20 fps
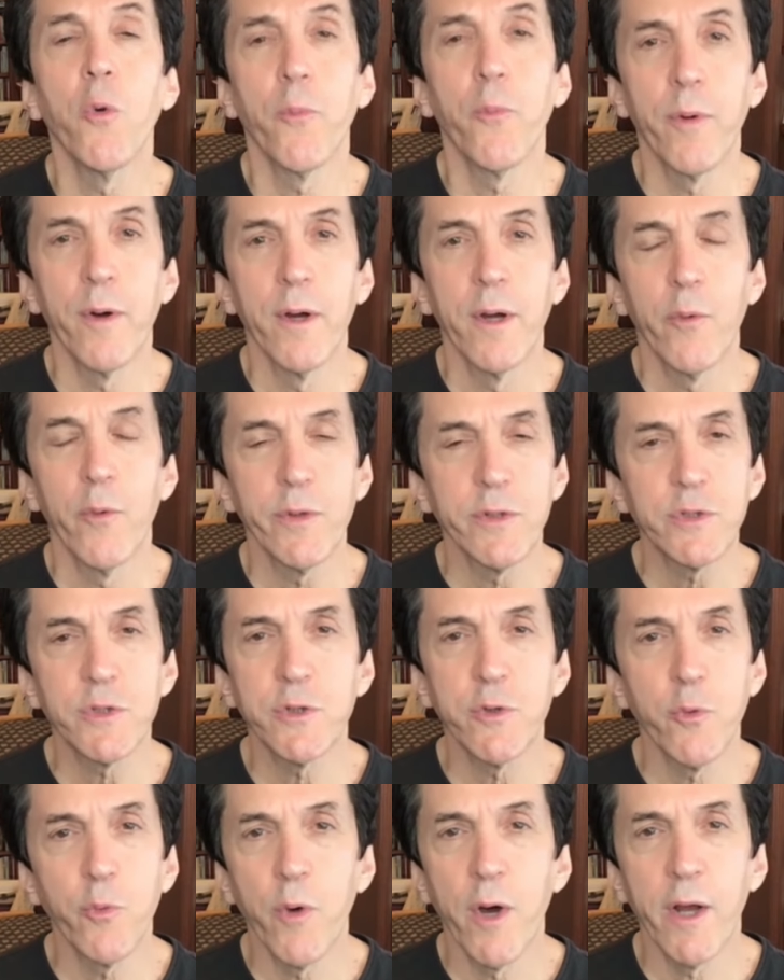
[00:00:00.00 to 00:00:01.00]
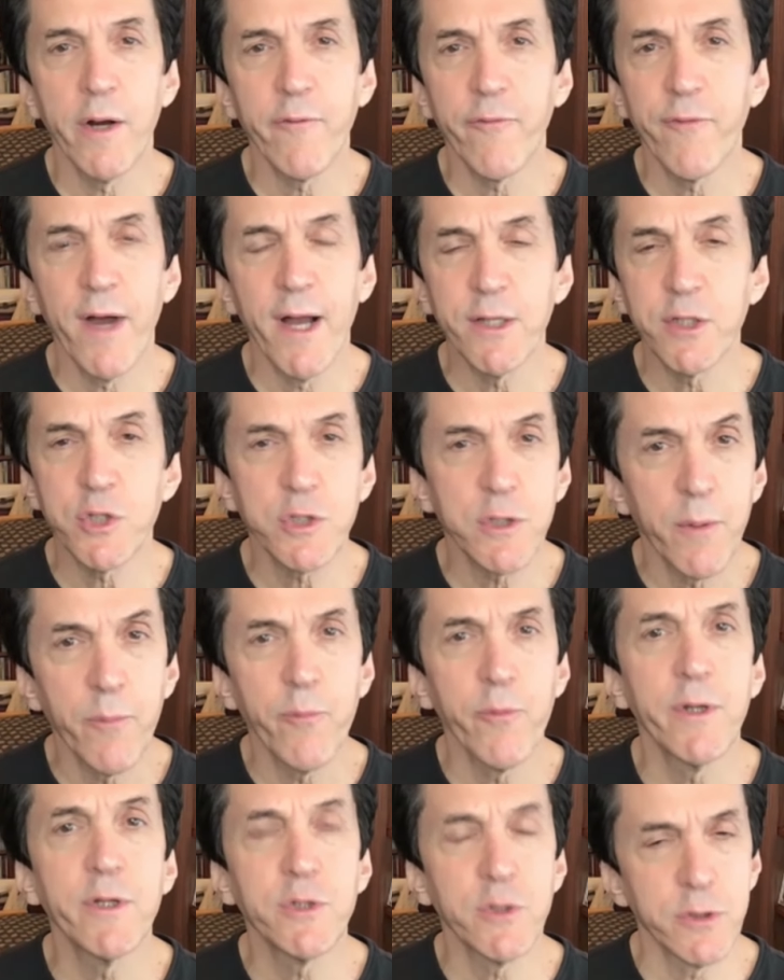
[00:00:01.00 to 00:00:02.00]
hope. We still want to find
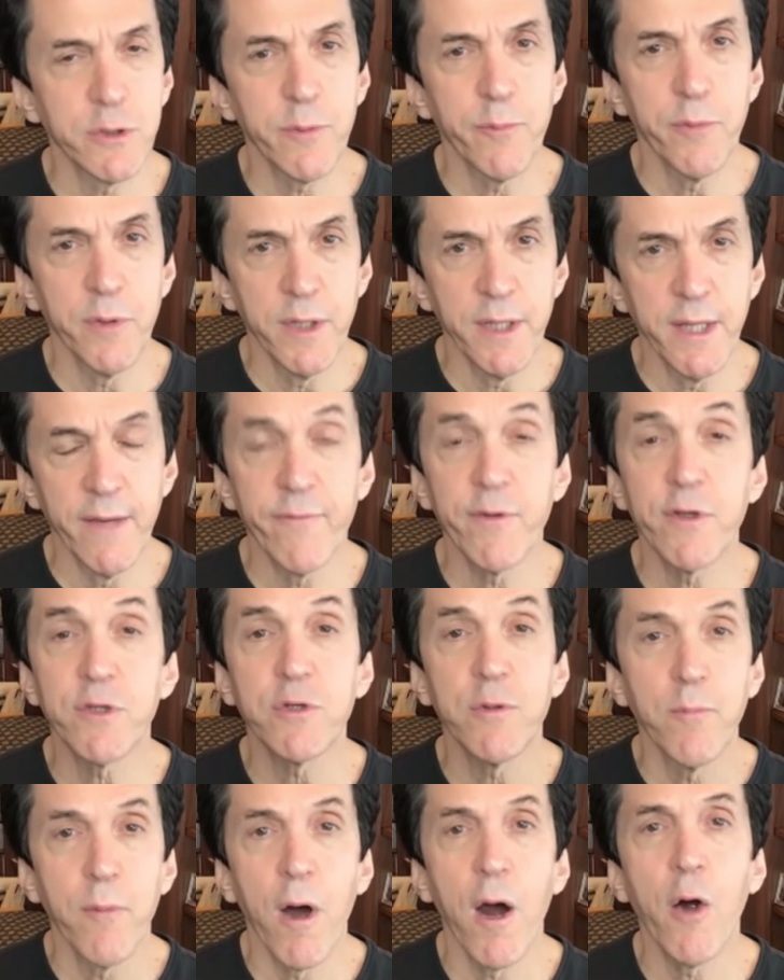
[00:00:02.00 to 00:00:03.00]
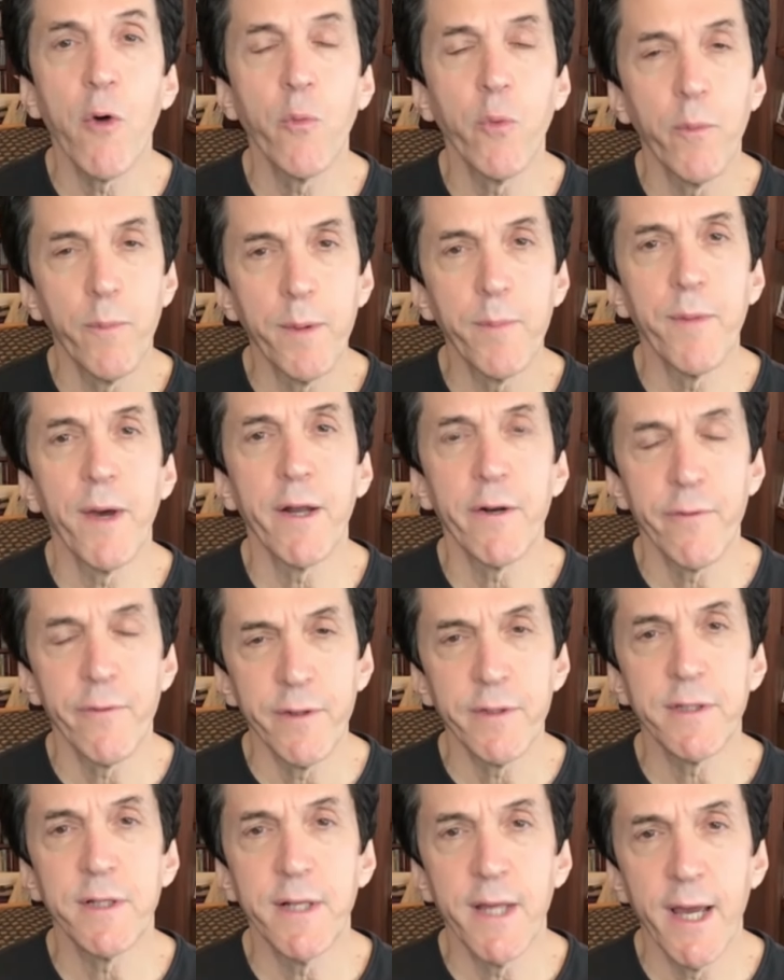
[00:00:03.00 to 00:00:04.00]
some reason to believe that tomorrow will be
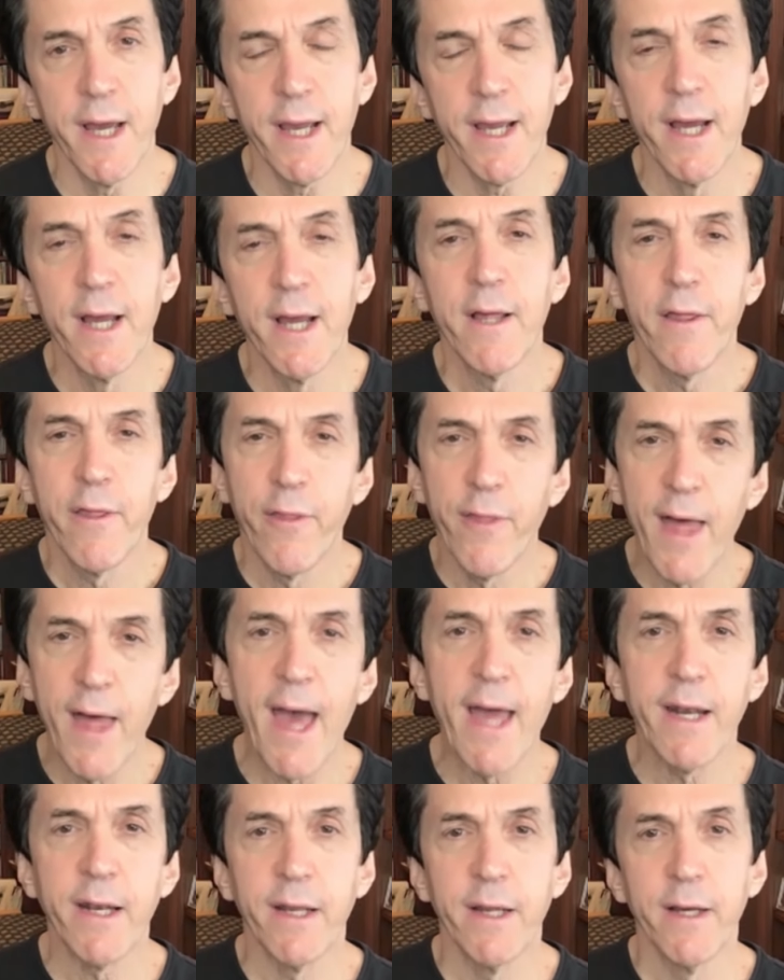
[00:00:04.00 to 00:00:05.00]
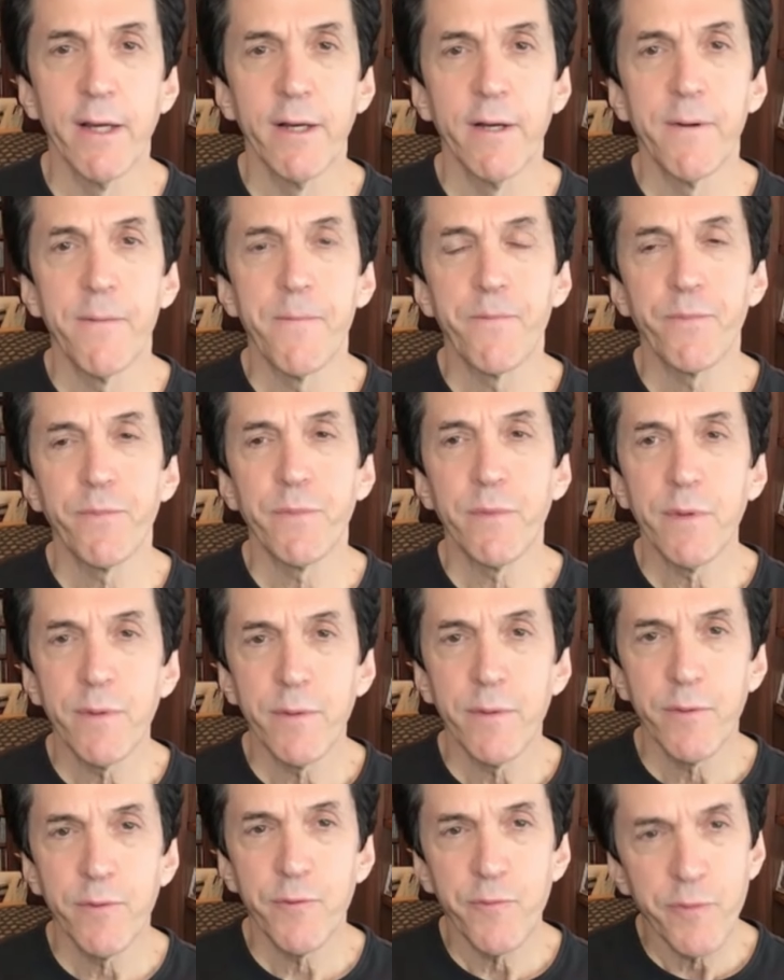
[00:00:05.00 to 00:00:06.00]
better than today. That
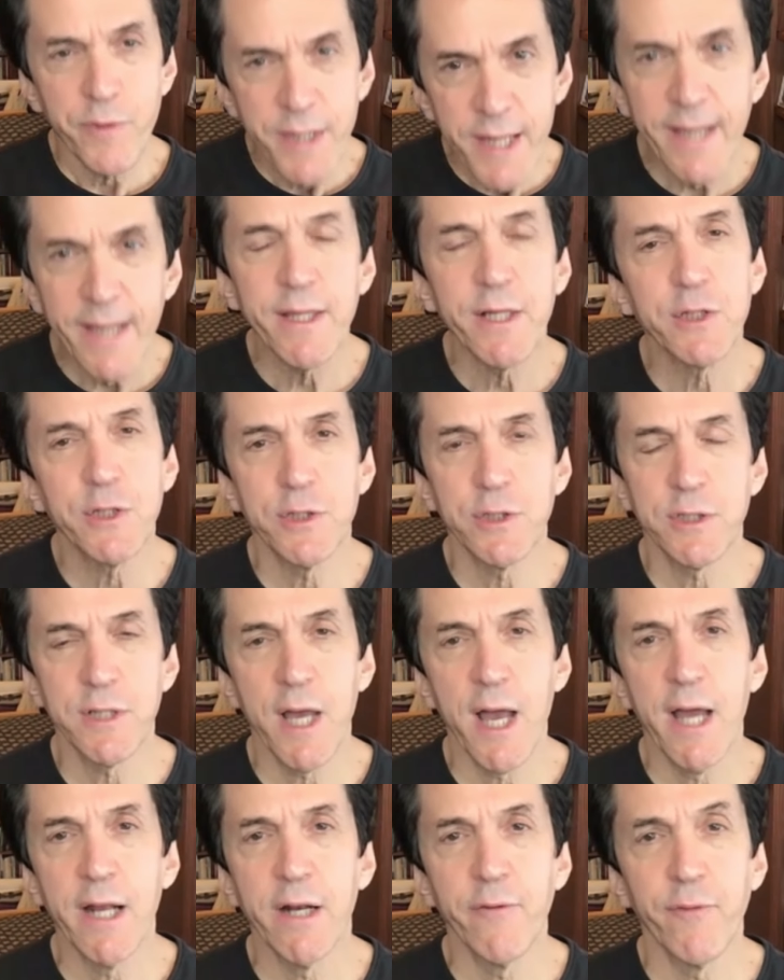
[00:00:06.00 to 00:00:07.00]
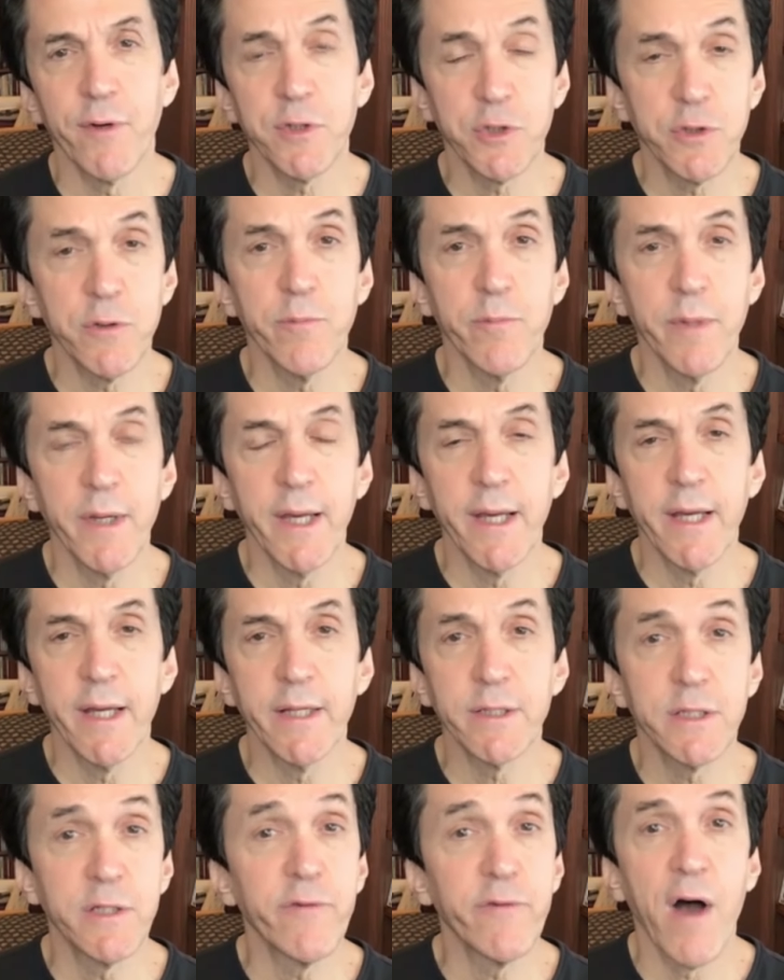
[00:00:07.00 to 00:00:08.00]
thing that's inside of us, to me, is
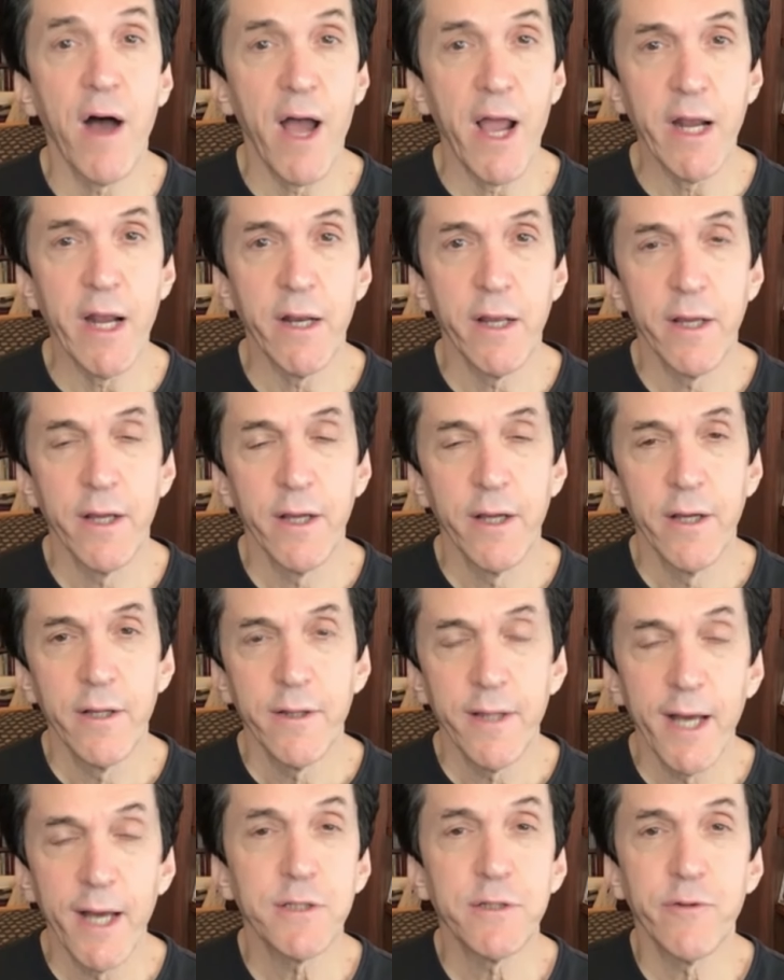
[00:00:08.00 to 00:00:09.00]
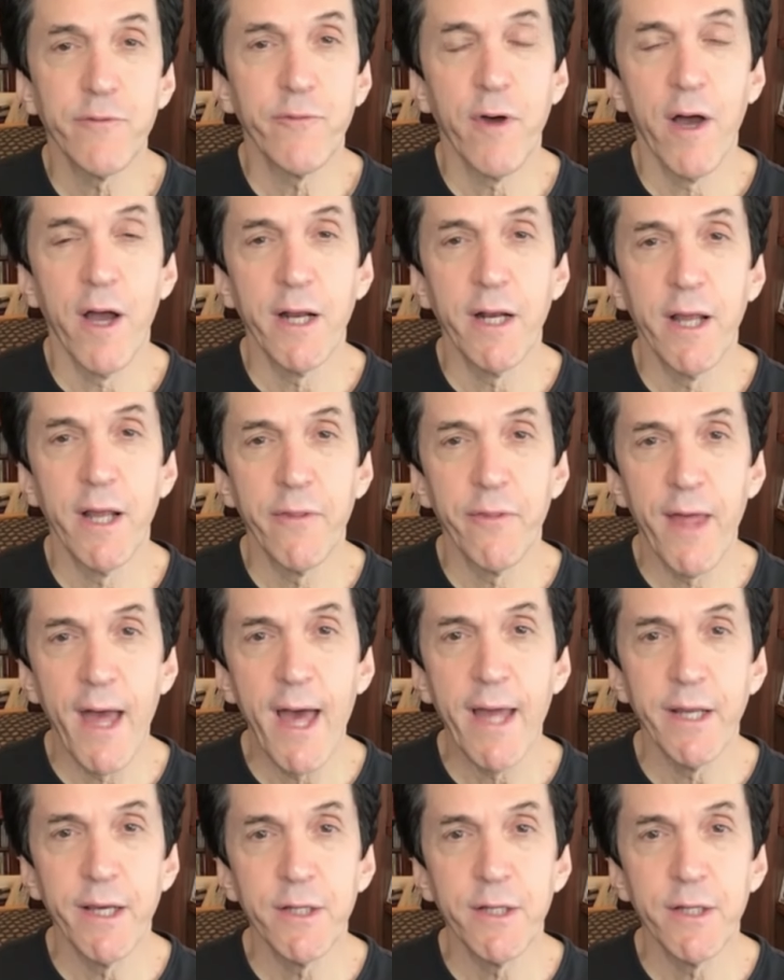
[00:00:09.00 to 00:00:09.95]
divine. That's divine. And that